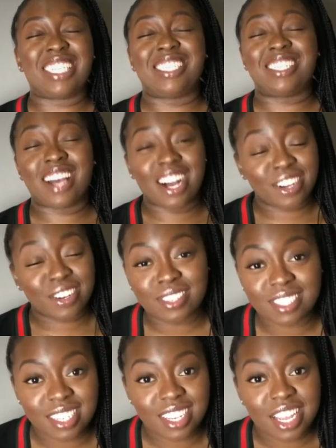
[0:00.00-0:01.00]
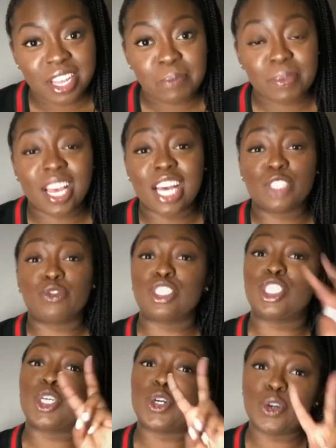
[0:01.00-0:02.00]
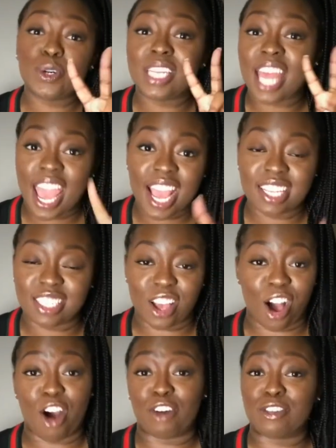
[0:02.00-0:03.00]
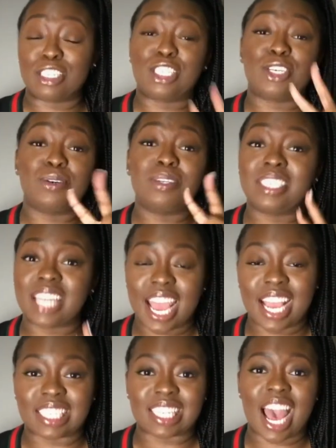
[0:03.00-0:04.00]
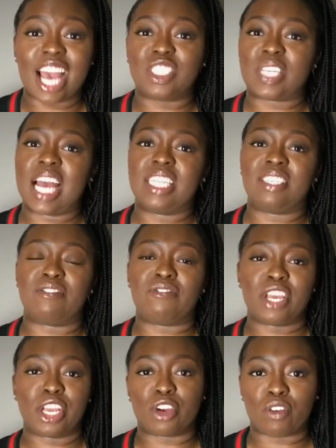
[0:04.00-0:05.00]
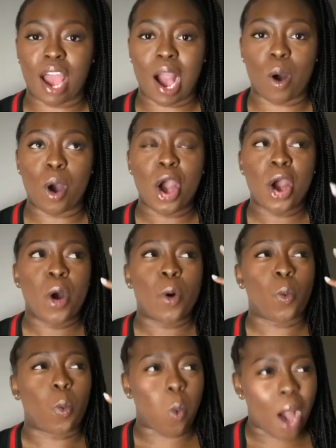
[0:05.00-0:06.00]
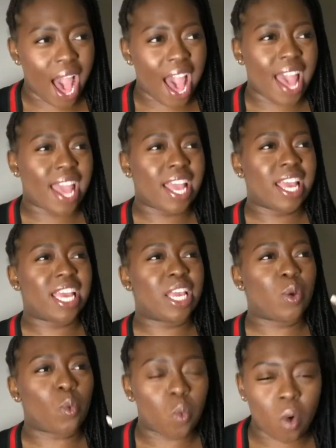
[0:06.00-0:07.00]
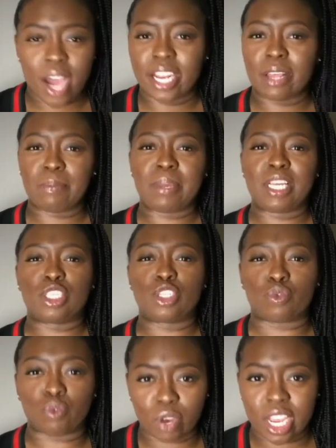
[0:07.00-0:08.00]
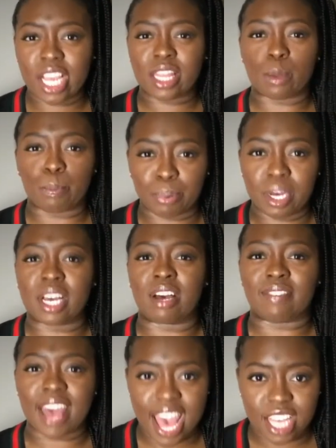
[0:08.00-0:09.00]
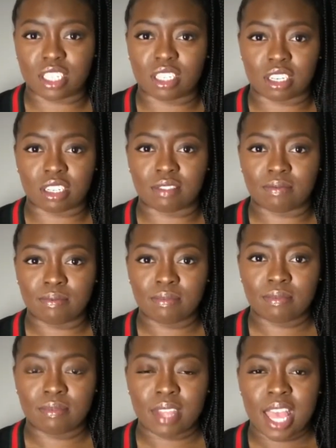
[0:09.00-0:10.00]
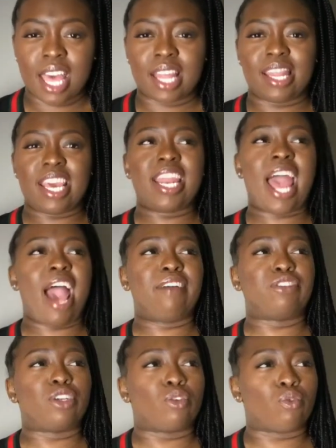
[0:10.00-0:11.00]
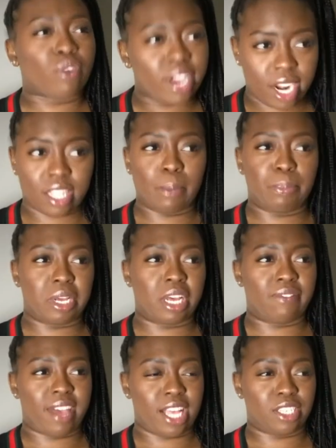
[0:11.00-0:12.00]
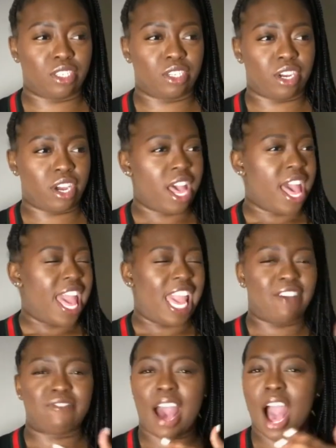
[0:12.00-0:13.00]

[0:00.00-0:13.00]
chuckled, because for 2 days, y'all, I tried to figure out why he wanted me to read the book of Esther. Then after reading the book of Esther, if